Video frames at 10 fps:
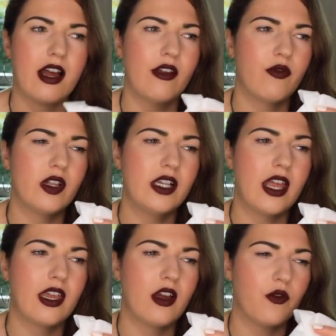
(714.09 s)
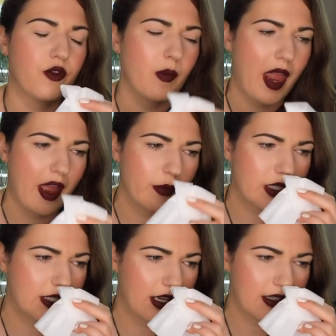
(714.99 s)
I feel like from amber
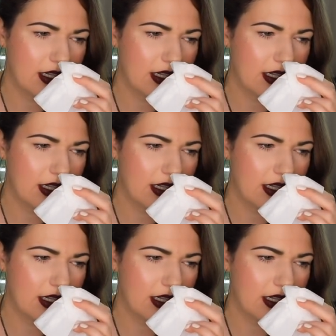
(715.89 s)
scents,